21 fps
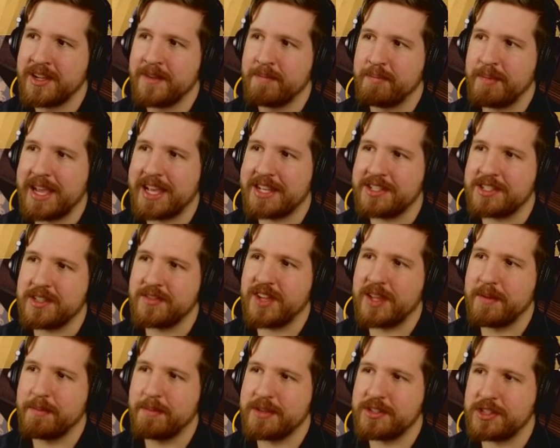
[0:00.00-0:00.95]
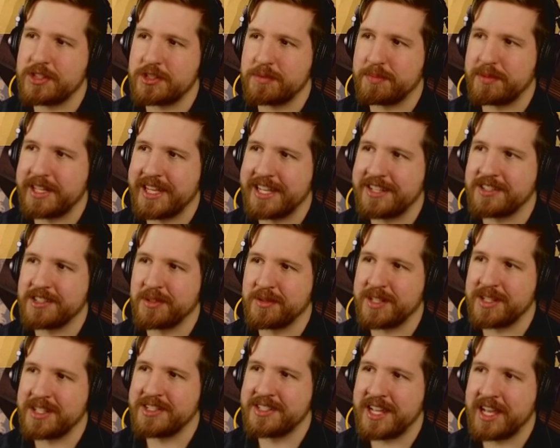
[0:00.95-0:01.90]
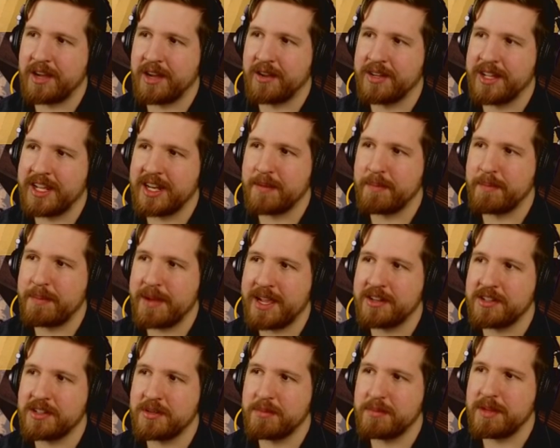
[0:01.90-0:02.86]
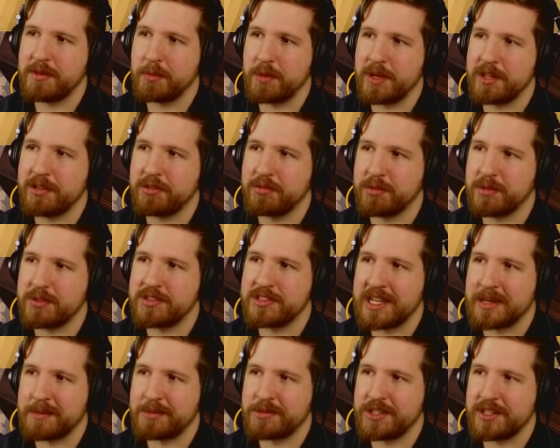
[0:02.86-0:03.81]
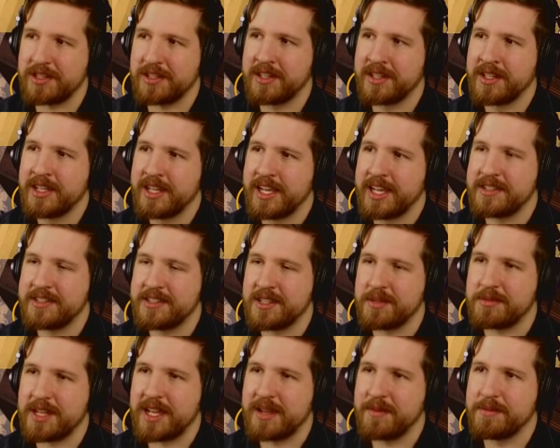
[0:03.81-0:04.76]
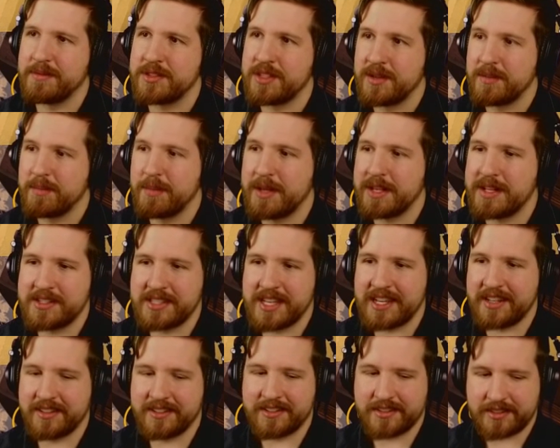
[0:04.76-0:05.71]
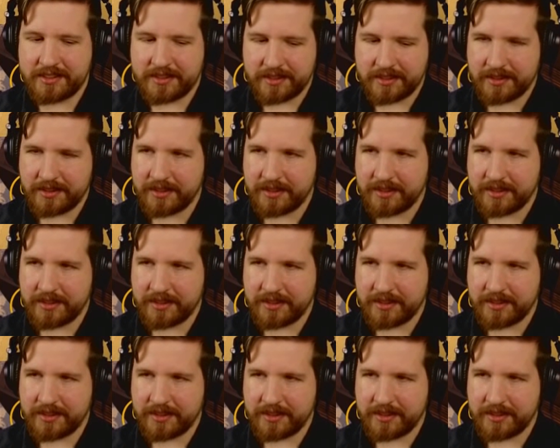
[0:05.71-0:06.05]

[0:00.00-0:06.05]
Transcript: Massive, ambitious plans are written down and abandoned midway through inception, and sometimes mid-sentence.